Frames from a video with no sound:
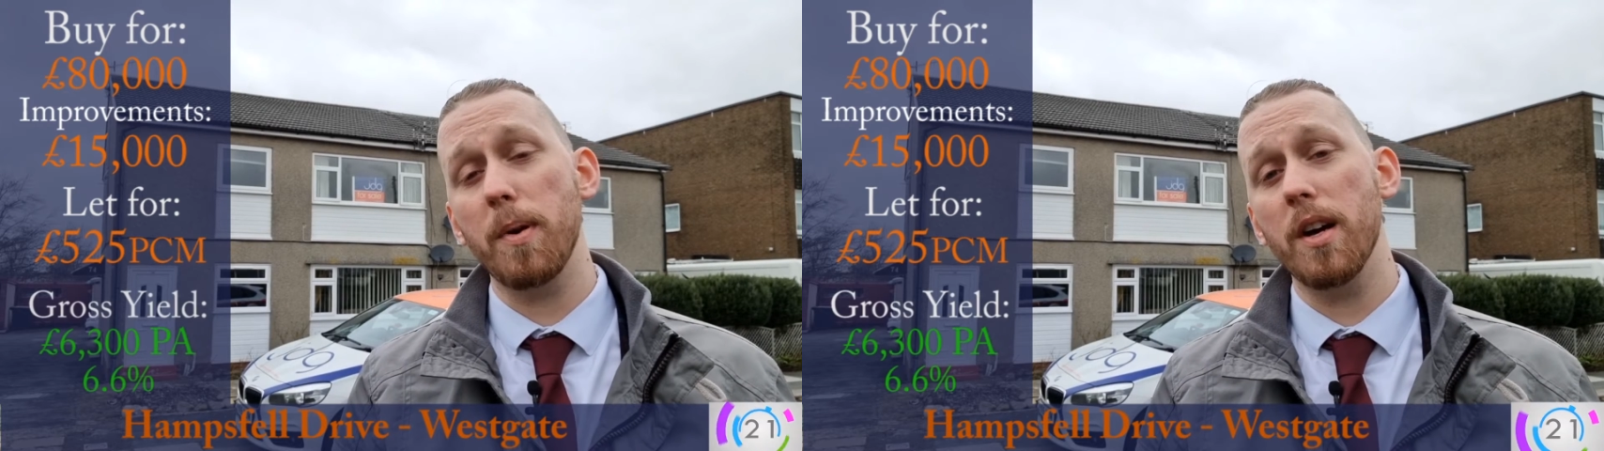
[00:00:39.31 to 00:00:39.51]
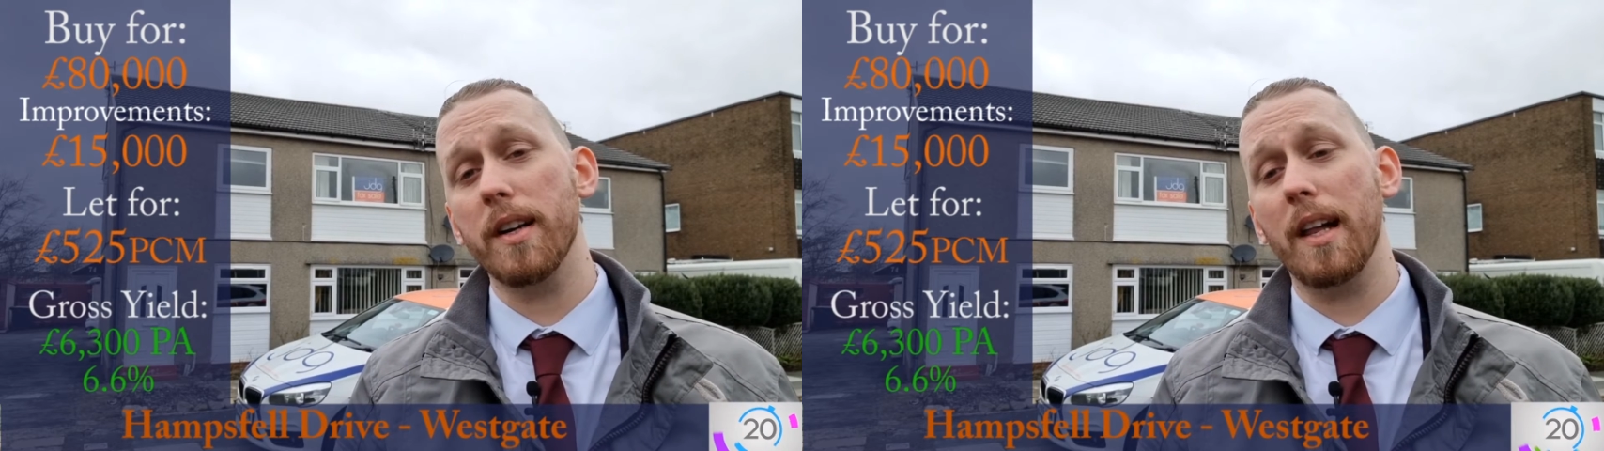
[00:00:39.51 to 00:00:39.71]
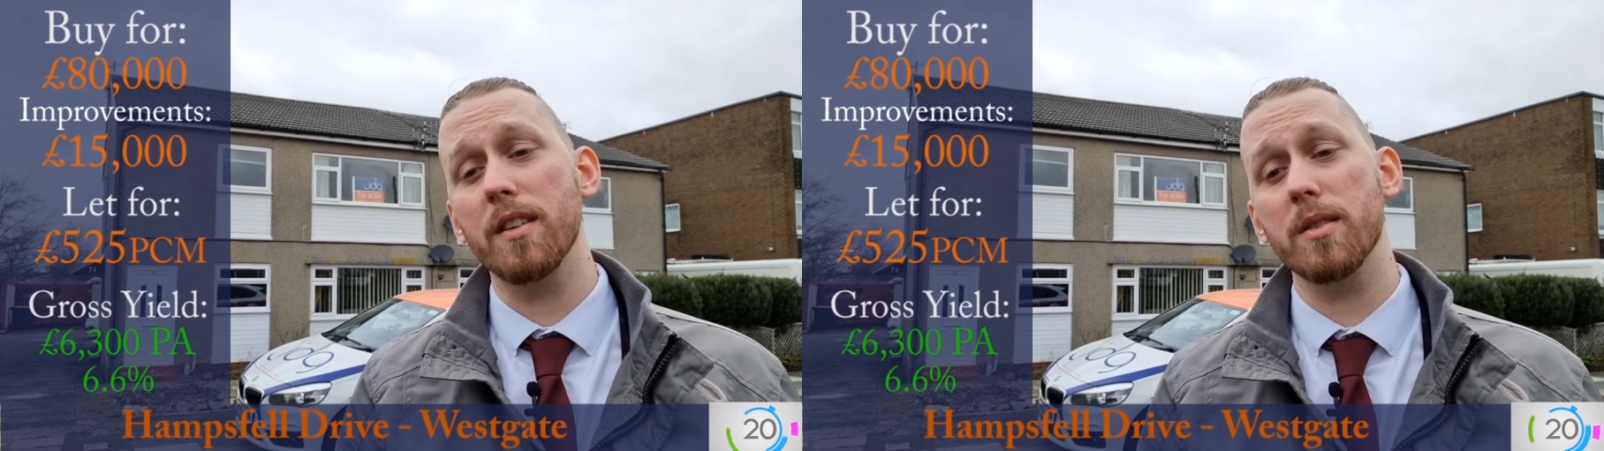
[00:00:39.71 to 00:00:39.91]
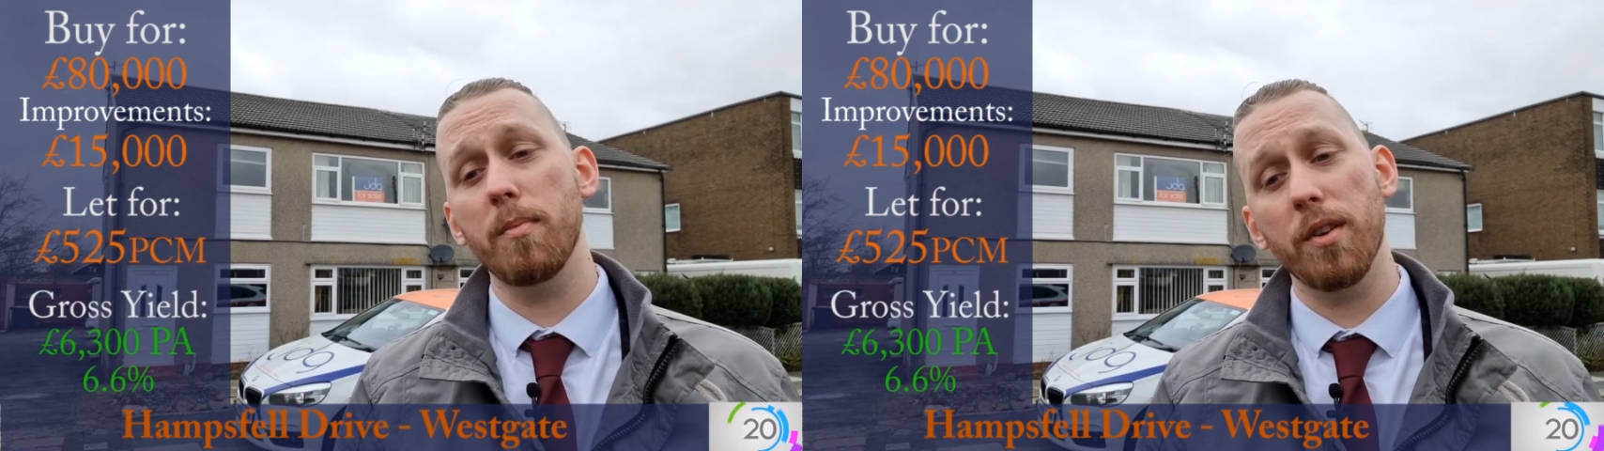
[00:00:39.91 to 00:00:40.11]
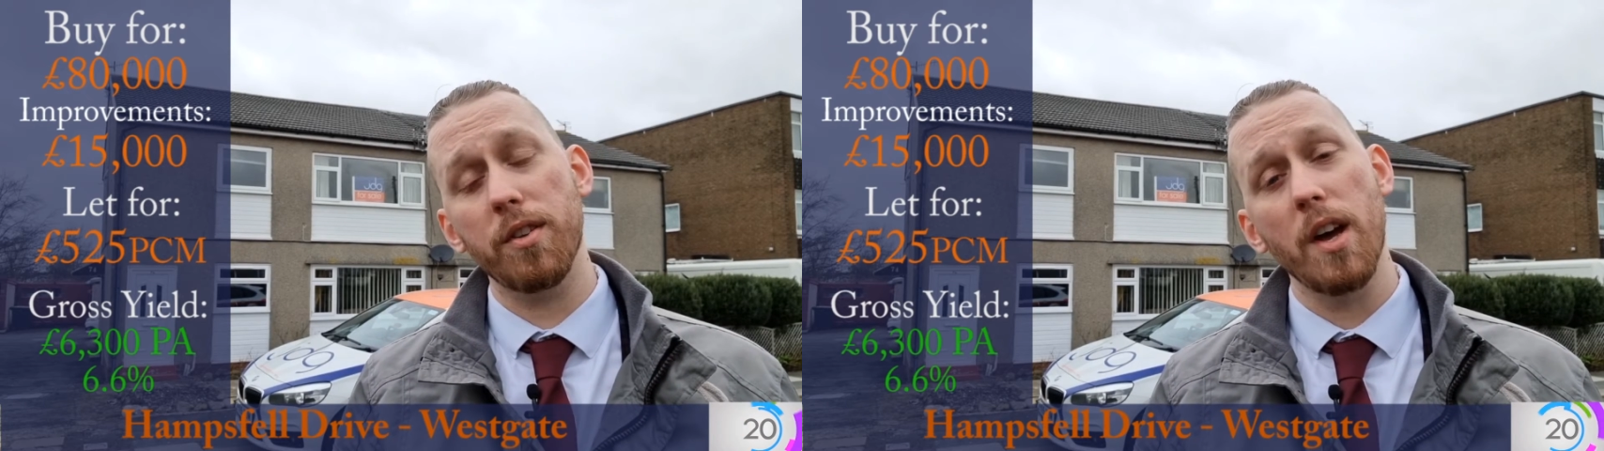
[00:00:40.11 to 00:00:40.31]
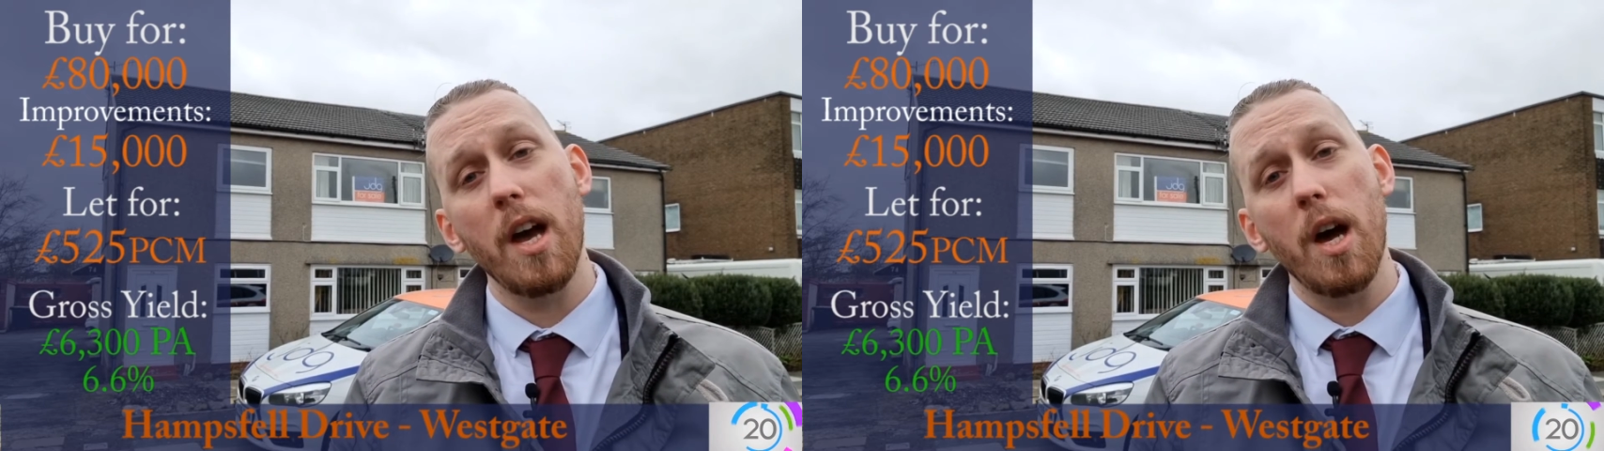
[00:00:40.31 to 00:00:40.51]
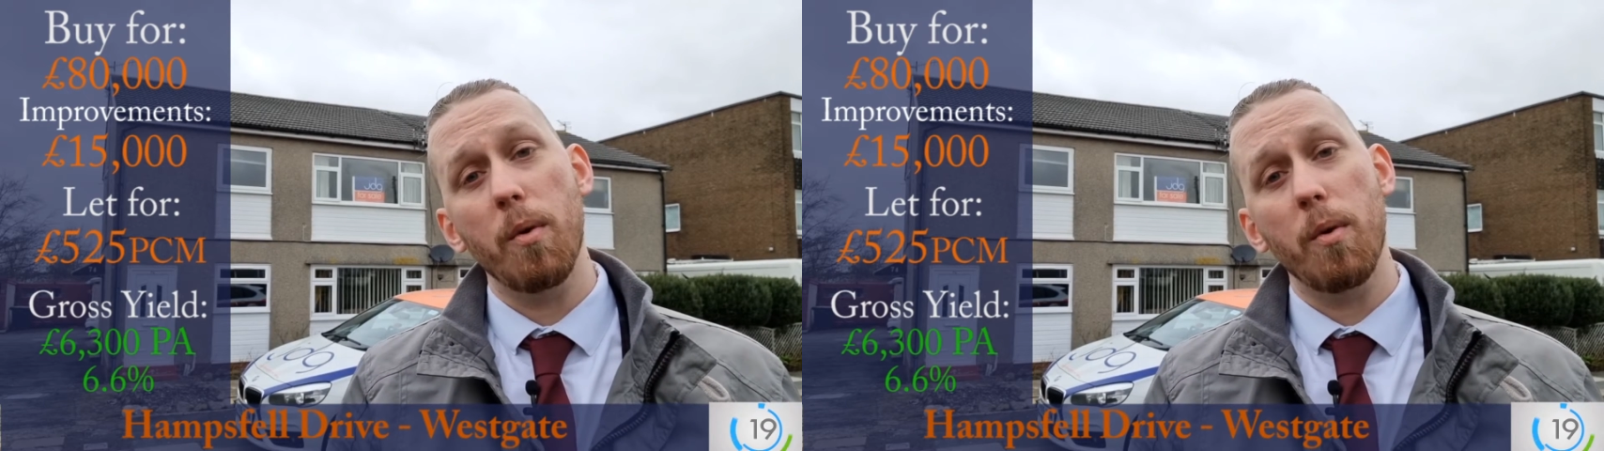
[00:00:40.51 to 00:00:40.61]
per calendar month,